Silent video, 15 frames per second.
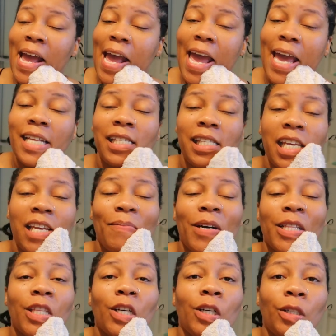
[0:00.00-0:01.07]
eighteen
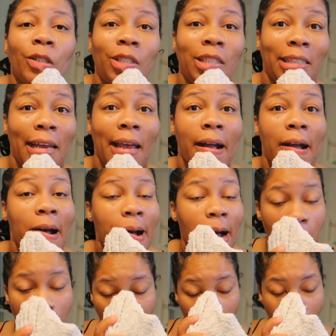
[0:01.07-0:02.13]
month old
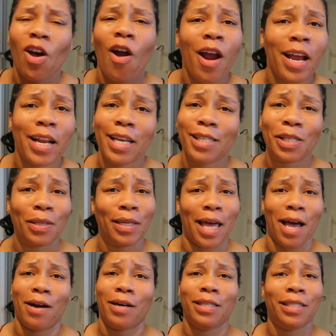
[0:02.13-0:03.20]
checkup. Sorry it's so
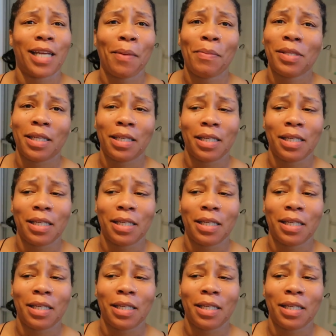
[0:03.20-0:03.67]
loud because Jameson